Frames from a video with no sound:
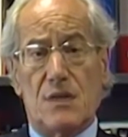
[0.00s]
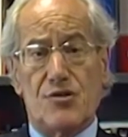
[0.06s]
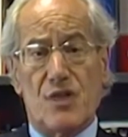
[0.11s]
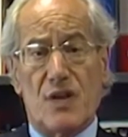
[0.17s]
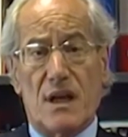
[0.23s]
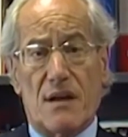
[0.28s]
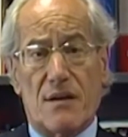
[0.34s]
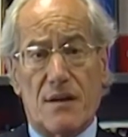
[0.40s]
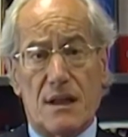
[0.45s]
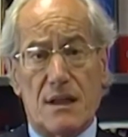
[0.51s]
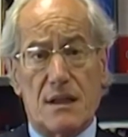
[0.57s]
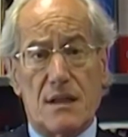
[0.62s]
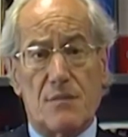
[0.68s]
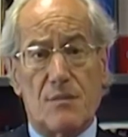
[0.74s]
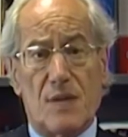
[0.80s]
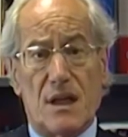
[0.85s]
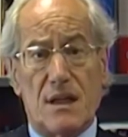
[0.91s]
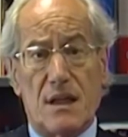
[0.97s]

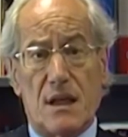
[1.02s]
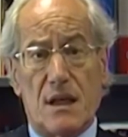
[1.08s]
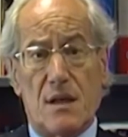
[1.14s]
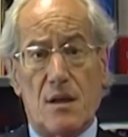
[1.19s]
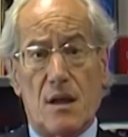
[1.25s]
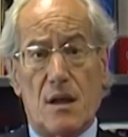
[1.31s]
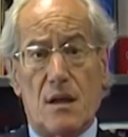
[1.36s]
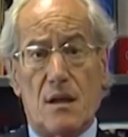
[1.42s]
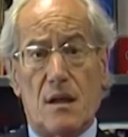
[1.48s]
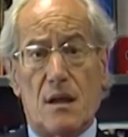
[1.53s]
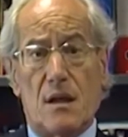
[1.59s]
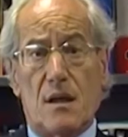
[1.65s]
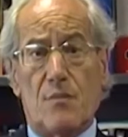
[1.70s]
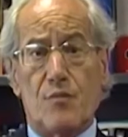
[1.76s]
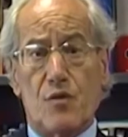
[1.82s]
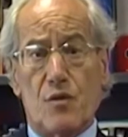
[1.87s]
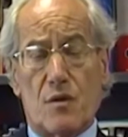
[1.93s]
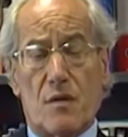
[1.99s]
generated by the
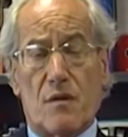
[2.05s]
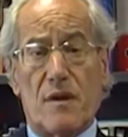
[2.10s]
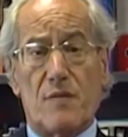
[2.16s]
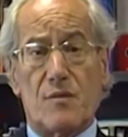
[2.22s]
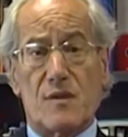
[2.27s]
Bureau of